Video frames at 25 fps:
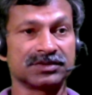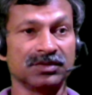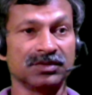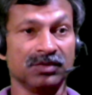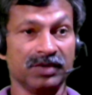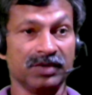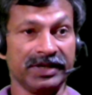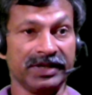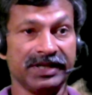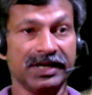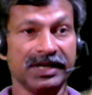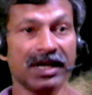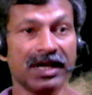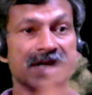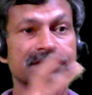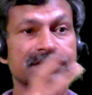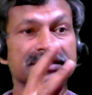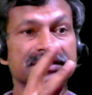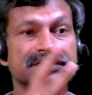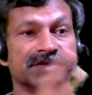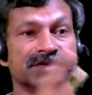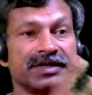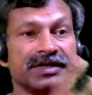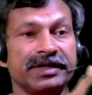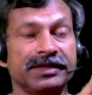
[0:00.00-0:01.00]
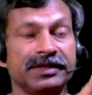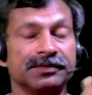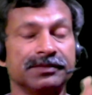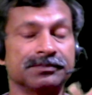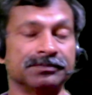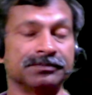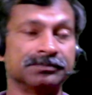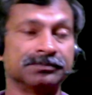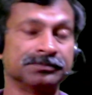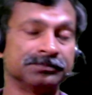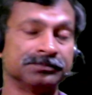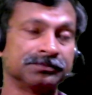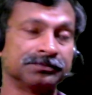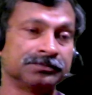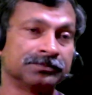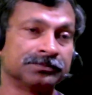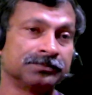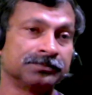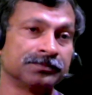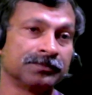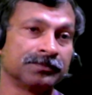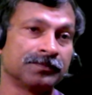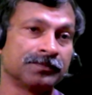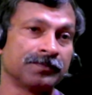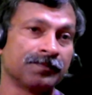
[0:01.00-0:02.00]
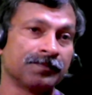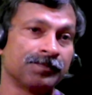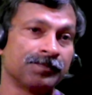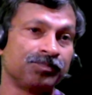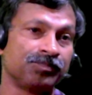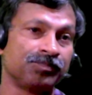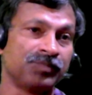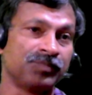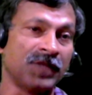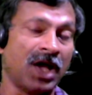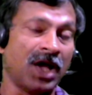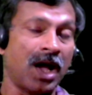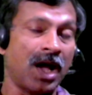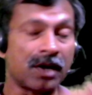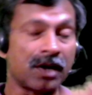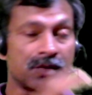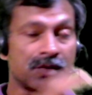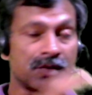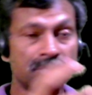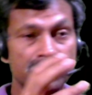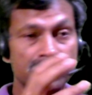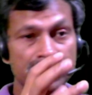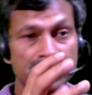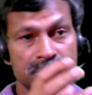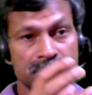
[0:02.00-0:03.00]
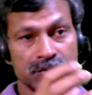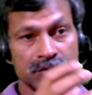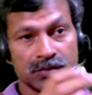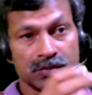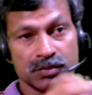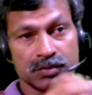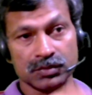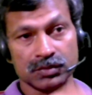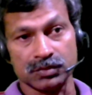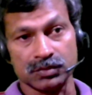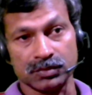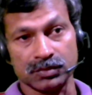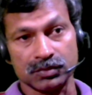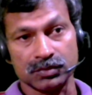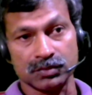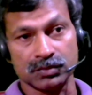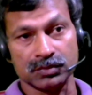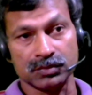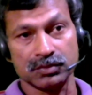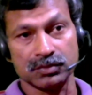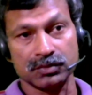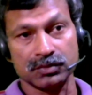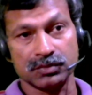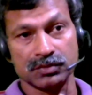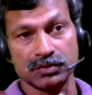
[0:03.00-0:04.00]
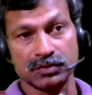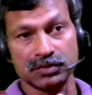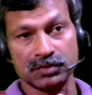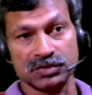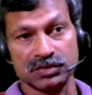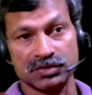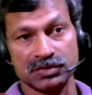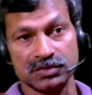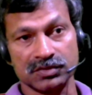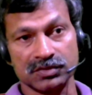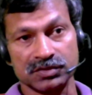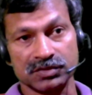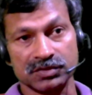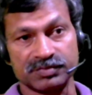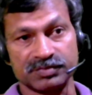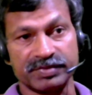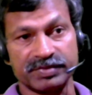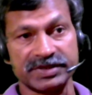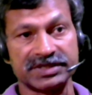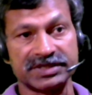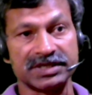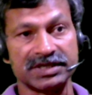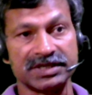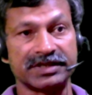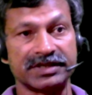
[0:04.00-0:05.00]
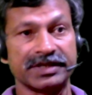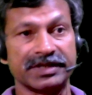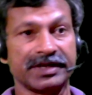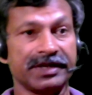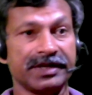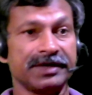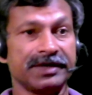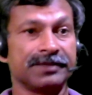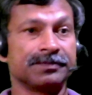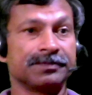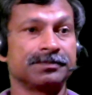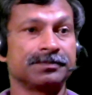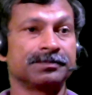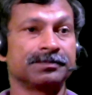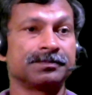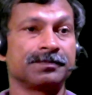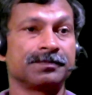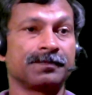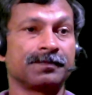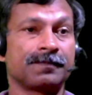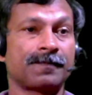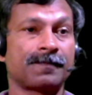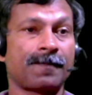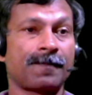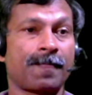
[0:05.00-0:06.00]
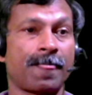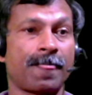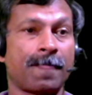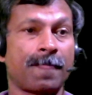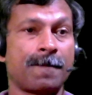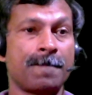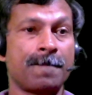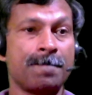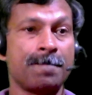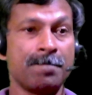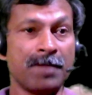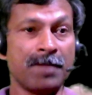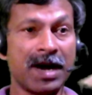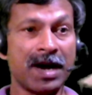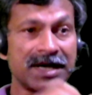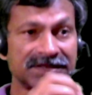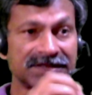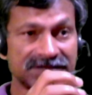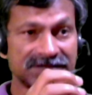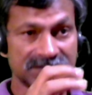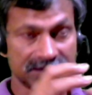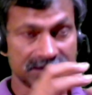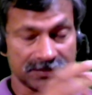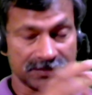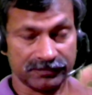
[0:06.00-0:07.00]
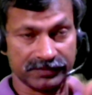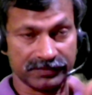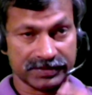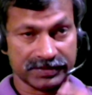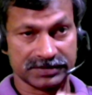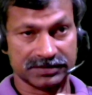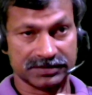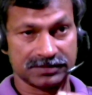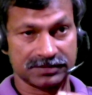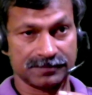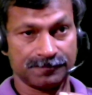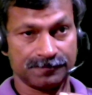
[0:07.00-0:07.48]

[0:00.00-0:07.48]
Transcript: on a large scale. According to special theory, mass defect,